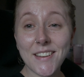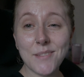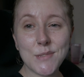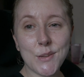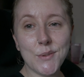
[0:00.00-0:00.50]

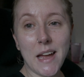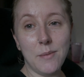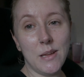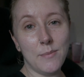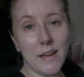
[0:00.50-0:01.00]
I'm so
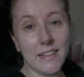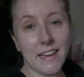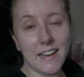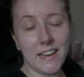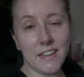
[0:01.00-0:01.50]
happy about
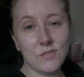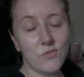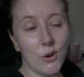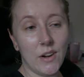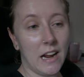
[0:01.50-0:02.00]
that. I
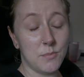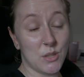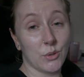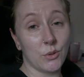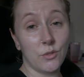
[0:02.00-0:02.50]
wrote
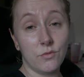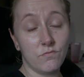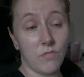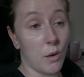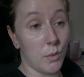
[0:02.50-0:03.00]
absolute
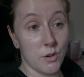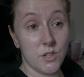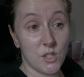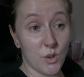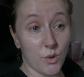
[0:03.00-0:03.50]

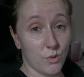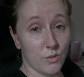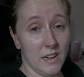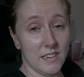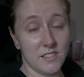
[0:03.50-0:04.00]
rubbish,
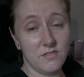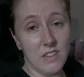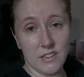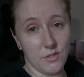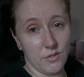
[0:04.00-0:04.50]
so I
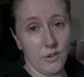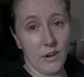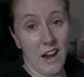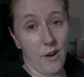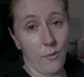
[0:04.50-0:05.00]
don't know
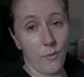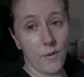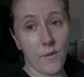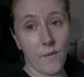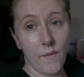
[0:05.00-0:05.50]
how
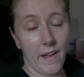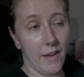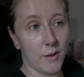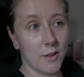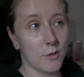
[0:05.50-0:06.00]

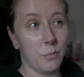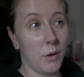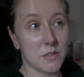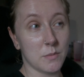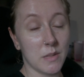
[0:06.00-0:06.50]
I could have
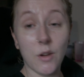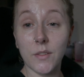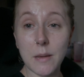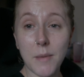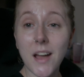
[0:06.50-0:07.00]
possibly got
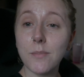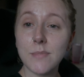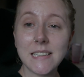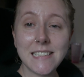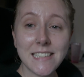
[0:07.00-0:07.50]
that mark,
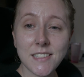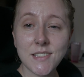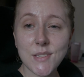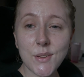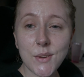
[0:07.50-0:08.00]
but I did,
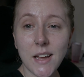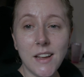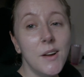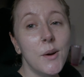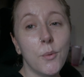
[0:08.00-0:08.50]
so
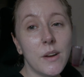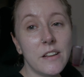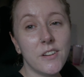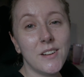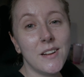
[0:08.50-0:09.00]

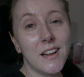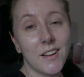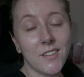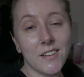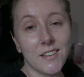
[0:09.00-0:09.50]
whatever.
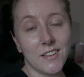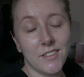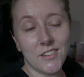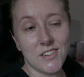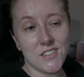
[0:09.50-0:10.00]
I'm
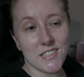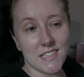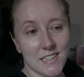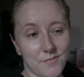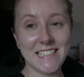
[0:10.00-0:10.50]
gonna
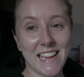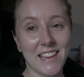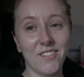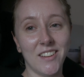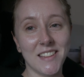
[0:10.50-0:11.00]
just
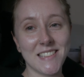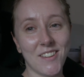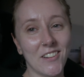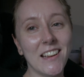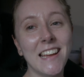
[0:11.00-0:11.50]
take it while it's
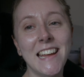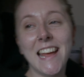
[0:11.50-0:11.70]
going.